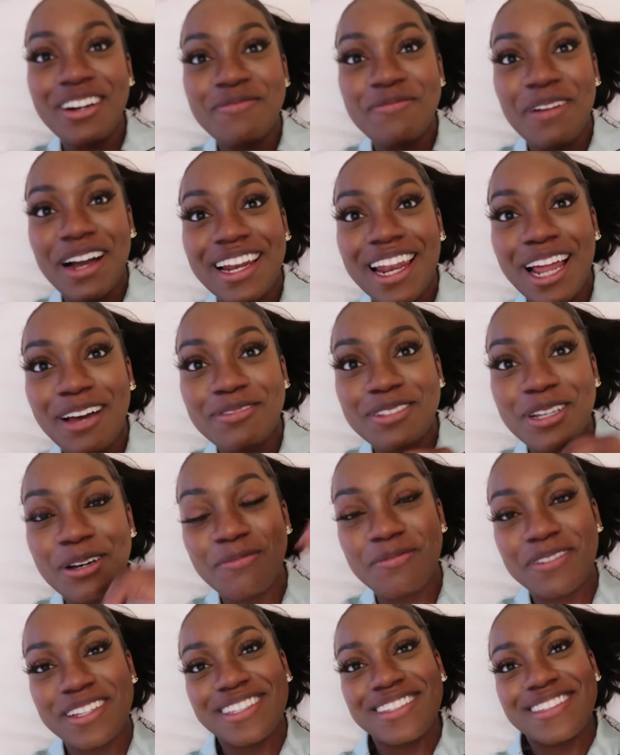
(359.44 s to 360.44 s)
my
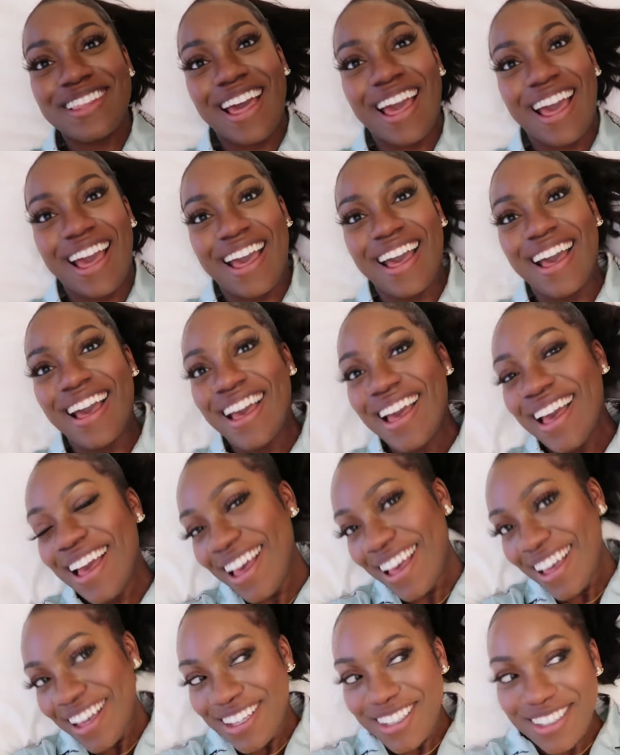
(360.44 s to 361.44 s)
laptop is there.
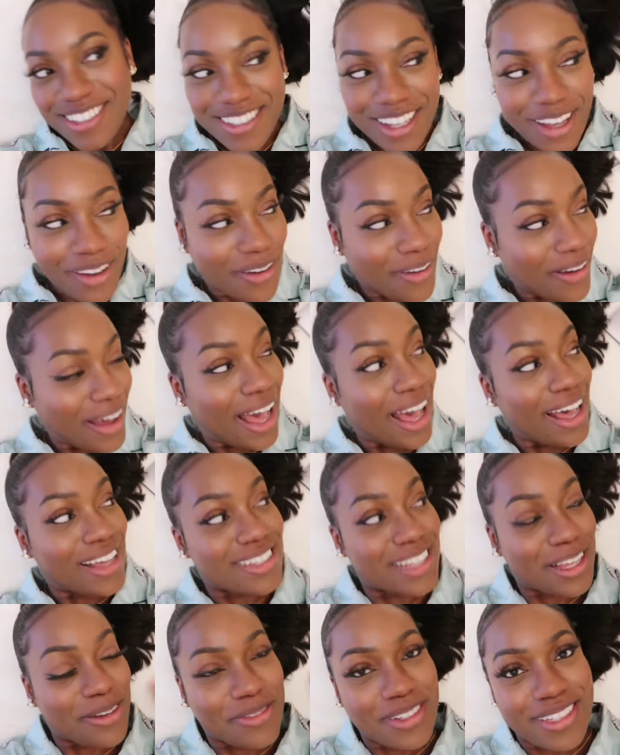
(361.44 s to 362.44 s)
So
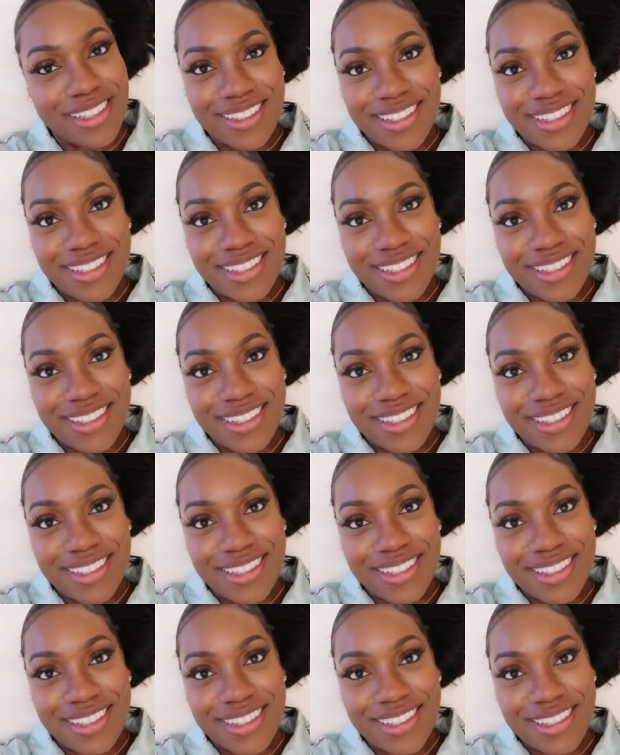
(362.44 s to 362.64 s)
as I was